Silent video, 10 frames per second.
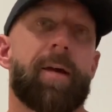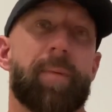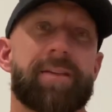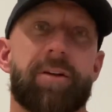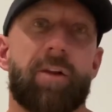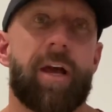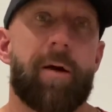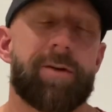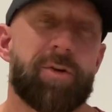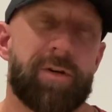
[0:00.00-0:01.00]
basically I
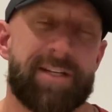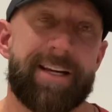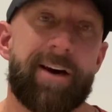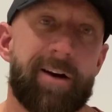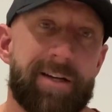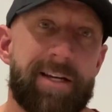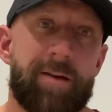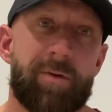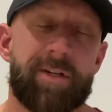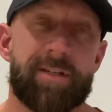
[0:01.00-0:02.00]
would do a TRT,
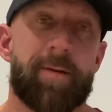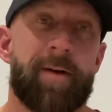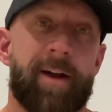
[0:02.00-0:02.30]
which is what